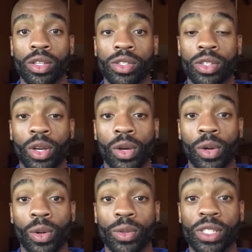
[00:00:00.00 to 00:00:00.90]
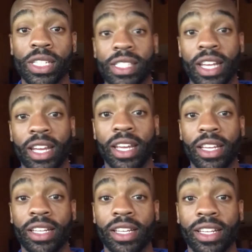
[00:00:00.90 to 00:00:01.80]
So
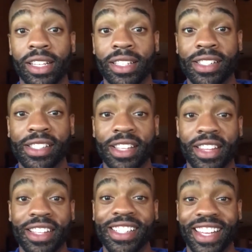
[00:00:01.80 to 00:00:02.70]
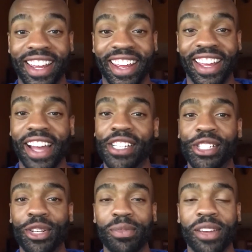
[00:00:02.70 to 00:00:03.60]
today is the day I
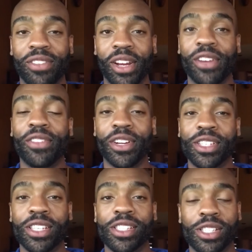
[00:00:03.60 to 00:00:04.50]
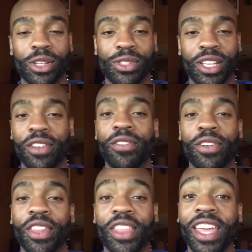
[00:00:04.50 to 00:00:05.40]
shoot my very first exclusive
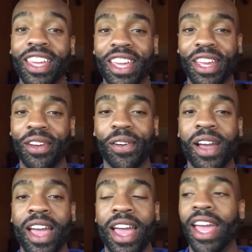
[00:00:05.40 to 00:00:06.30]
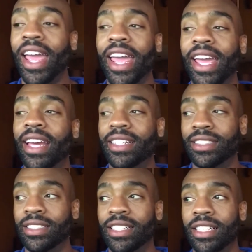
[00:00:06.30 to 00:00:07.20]
for Thanking You.
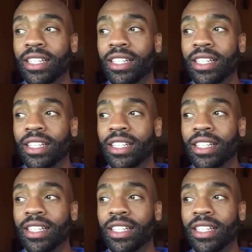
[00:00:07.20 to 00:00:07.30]
And